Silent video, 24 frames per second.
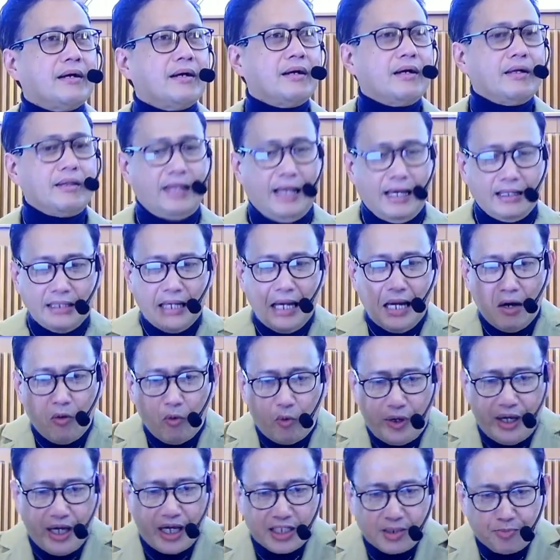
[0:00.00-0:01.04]
that
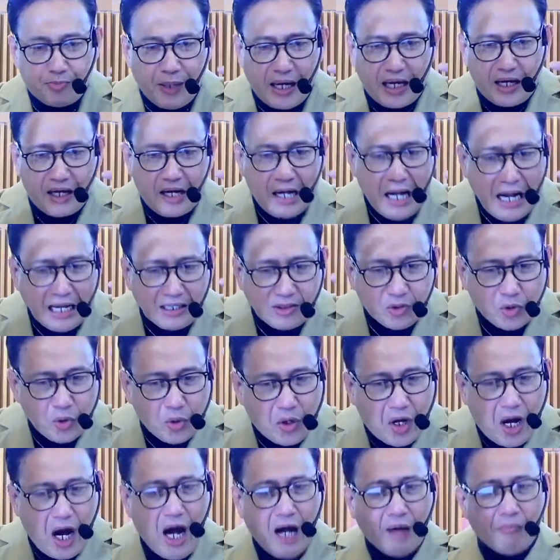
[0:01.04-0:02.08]
we expect God to
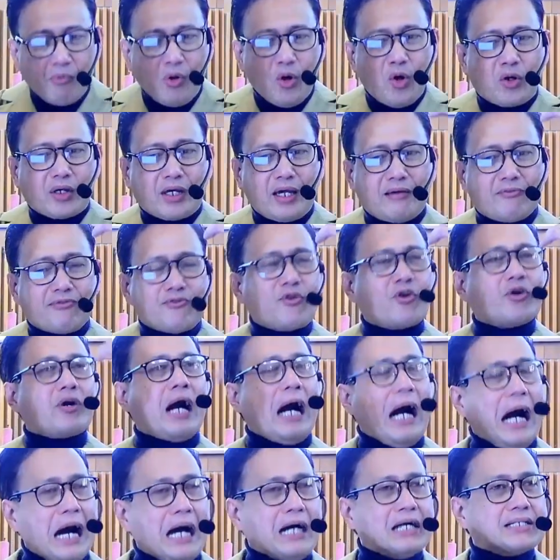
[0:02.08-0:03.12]
come looking for
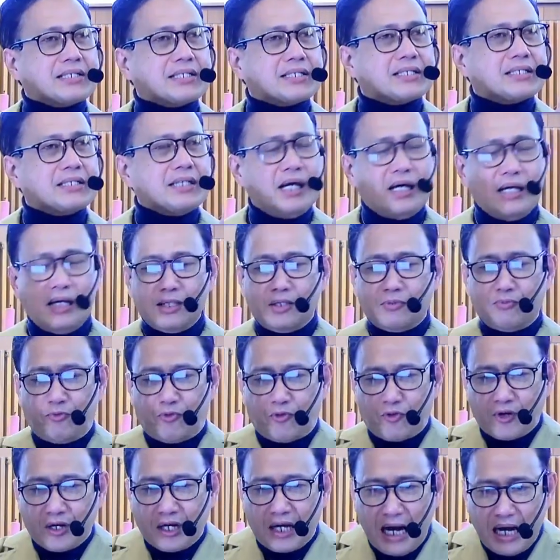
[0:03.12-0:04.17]
us,
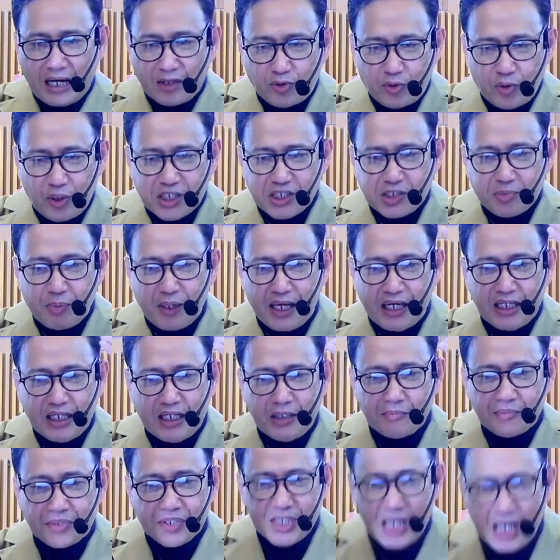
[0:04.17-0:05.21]
for God to explain
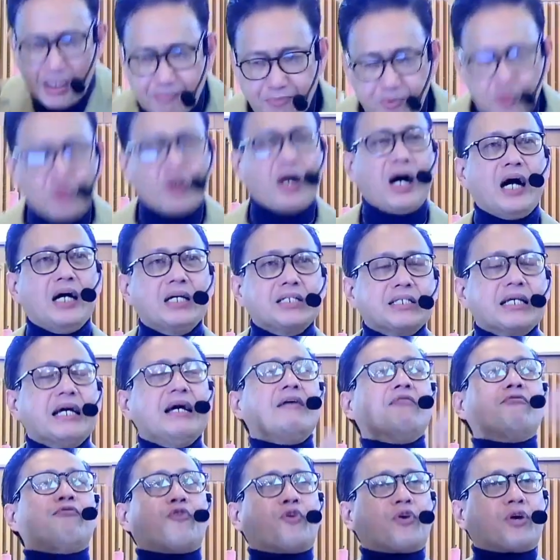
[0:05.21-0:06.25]
himself to us,
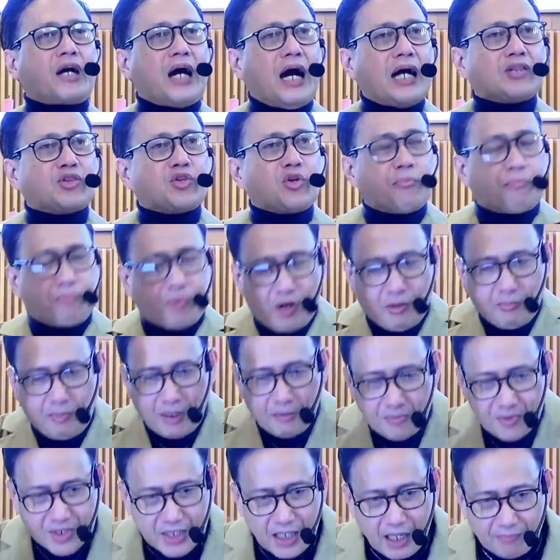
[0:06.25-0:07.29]
for God to prove
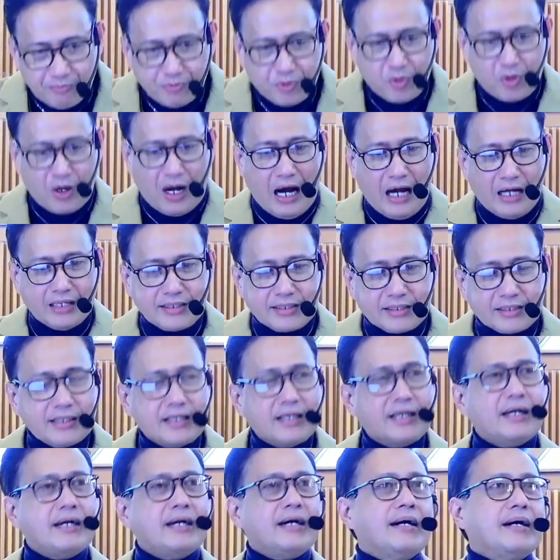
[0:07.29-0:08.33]
himself to us,
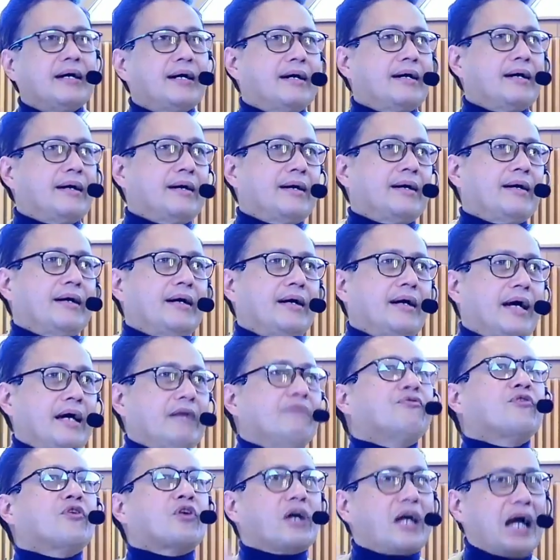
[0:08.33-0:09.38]

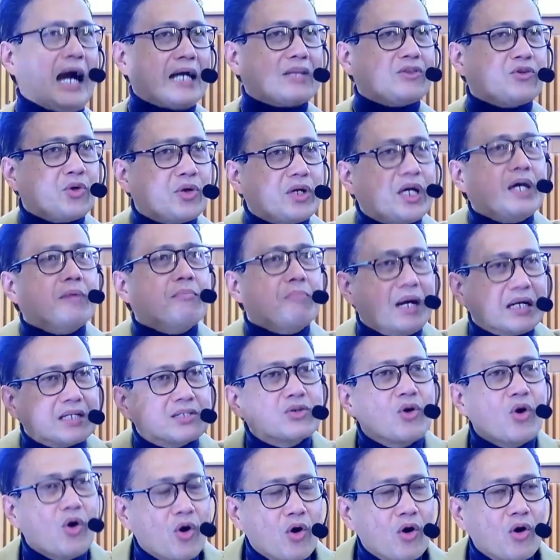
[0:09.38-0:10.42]
and for God to give us
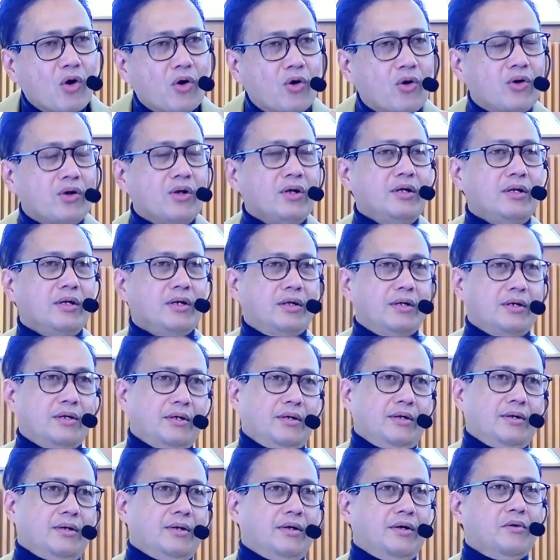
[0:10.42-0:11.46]
all
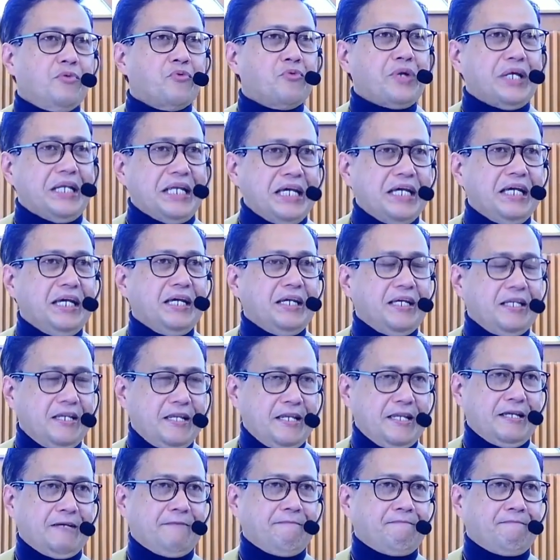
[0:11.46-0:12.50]
we need.